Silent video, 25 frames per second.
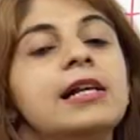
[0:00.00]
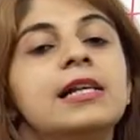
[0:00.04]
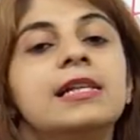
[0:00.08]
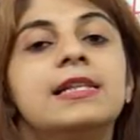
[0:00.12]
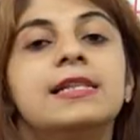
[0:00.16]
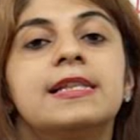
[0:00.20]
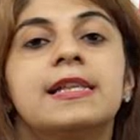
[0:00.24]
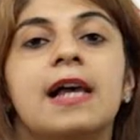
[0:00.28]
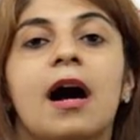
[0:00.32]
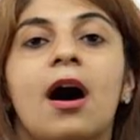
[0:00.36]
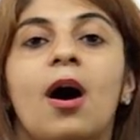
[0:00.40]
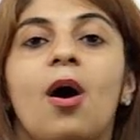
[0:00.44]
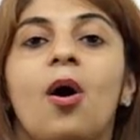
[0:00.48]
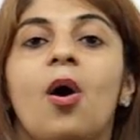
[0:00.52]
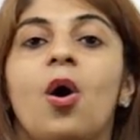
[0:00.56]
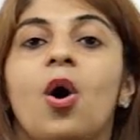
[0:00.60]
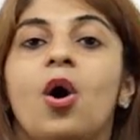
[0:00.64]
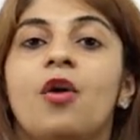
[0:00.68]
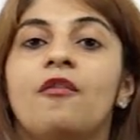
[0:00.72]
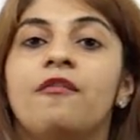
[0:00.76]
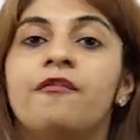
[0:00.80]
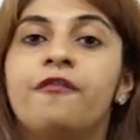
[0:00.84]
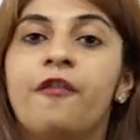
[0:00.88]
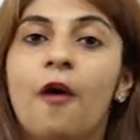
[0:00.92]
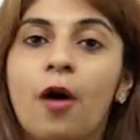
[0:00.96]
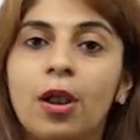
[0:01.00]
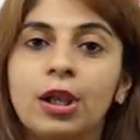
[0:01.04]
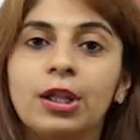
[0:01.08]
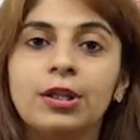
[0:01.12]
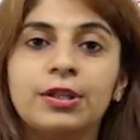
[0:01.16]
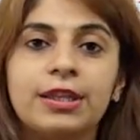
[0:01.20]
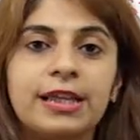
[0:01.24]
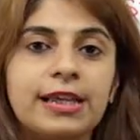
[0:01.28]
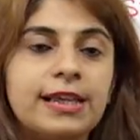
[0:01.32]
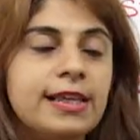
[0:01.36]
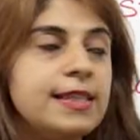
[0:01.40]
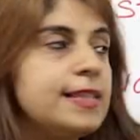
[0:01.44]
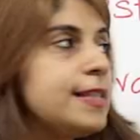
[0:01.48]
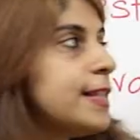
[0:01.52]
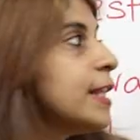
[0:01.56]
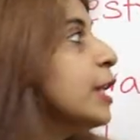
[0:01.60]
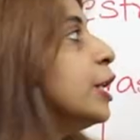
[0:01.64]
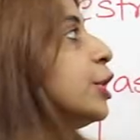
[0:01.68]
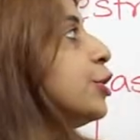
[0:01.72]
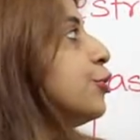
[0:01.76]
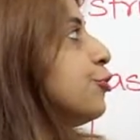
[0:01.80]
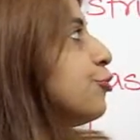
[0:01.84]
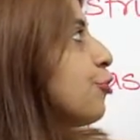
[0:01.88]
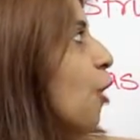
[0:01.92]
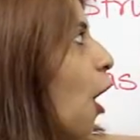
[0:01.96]
So follow this
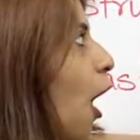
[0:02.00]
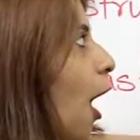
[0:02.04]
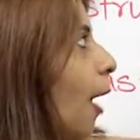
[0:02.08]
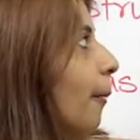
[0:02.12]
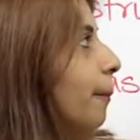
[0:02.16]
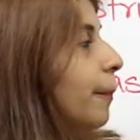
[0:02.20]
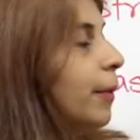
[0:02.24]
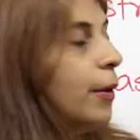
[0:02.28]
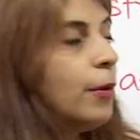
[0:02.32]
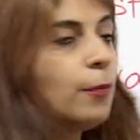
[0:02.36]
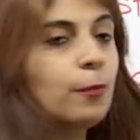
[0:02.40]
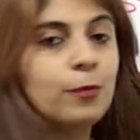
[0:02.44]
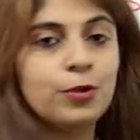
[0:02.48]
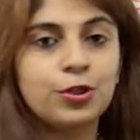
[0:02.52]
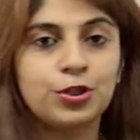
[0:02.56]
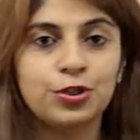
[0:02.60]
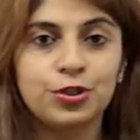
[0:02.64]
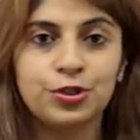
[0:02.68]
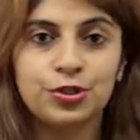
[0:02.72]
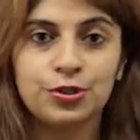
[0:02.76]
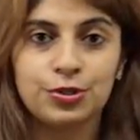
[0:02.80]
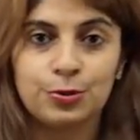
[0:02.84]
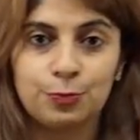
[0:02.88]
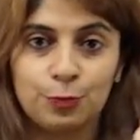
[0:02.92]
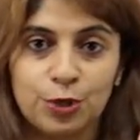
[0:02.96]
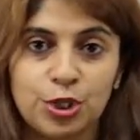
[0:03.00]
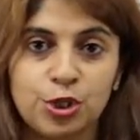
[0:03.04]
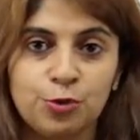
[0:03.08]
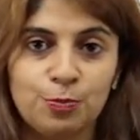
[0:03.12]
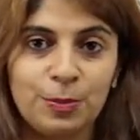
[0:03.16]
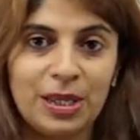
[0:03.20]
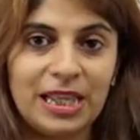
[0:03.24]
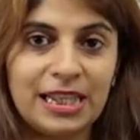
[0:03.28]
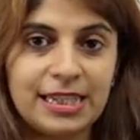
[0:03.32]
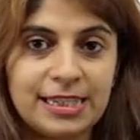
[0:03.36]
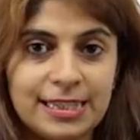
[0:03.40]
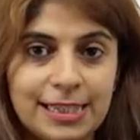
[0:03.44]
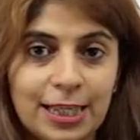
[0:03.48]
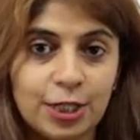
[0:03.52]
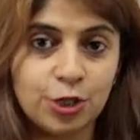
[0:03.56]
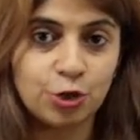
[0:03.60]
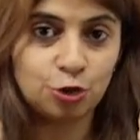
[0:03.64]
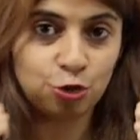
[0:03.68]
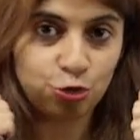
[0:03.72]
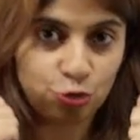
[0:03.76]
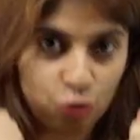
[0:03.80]
drop, which means that you